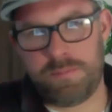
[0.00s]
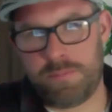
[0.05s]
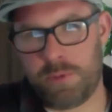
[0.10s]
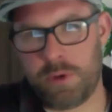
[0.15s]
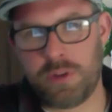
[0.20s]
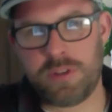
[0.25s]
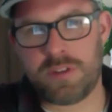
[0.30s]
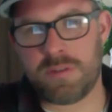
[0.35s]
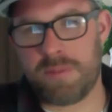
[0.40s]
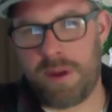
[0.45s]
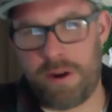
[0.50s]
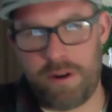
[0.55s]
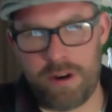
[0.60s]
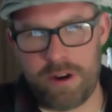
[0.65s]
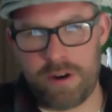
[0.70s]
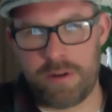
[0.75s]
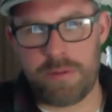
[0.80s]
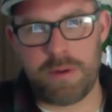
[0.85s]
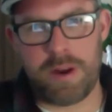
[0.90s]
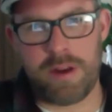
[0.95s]
good
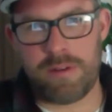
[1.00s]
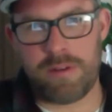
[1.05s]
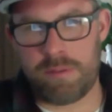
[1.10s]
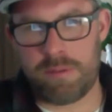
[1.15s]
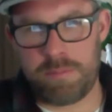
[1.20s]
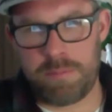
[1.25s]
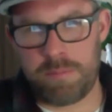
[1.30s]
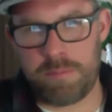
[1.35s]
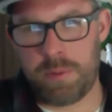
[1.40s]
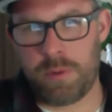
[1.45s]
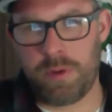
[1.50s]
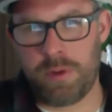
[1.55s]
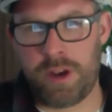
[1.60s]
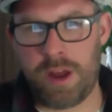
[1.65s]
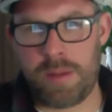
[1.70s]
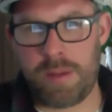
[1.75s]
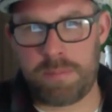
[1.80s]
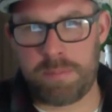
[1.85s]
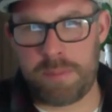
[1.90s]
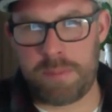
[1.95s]
Samaritan or whatever pulled it
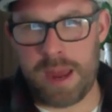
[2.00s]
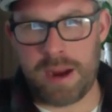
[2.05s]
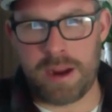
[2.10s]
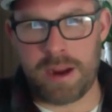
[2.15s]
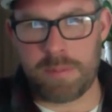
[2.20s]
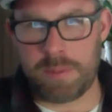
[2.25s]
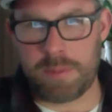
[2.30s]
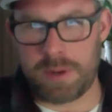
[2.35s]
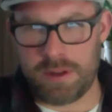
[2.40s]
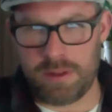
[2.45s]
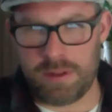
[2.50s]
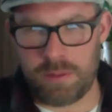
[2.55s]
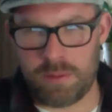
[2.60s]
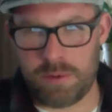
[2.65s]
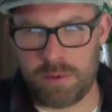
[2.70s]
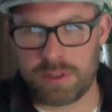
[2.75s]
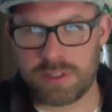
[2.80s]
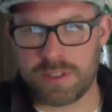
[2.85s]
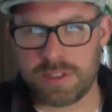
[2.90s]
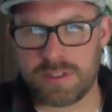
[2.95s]
up back up into the
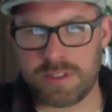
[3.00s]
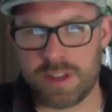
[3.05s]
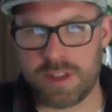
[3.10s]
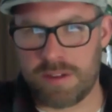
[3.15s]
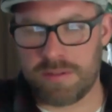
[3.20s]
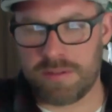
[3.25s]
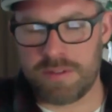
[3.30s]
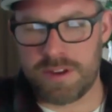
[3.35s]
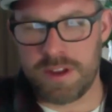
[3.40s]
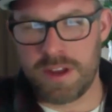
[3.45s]
woods instead of